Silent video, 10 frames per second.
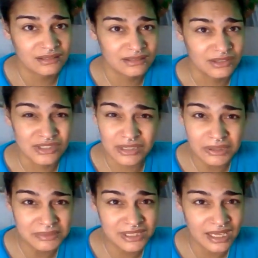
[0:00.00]
You see what
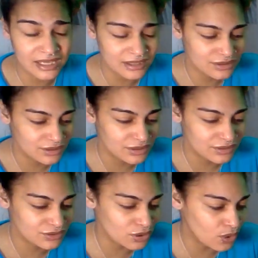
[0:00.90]
I'm saying?
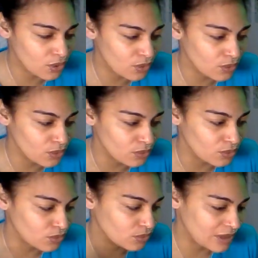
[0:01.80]
So,
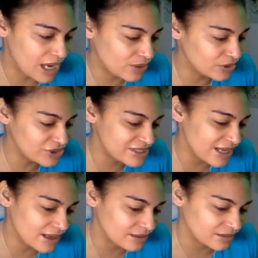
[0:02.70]
I don't
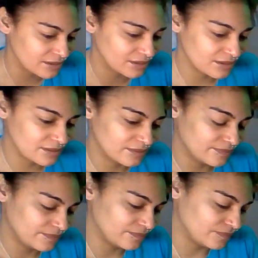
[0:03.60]
understand.
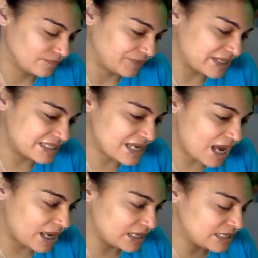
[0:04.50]
It's
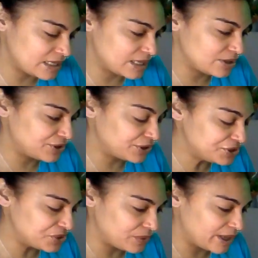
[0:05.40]
not anything you're
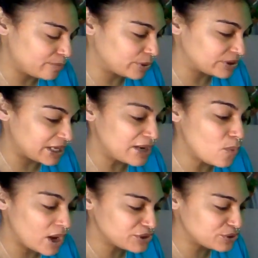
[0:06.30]
doing, but they
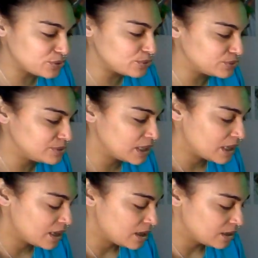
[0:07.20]
want to
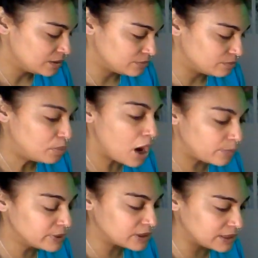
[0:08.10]

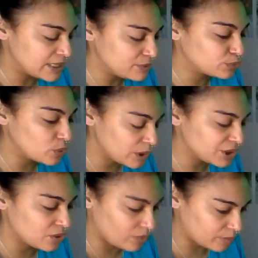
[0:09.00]
publicly ruin
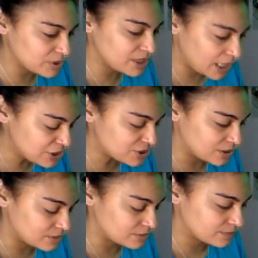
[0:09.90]
your reputation.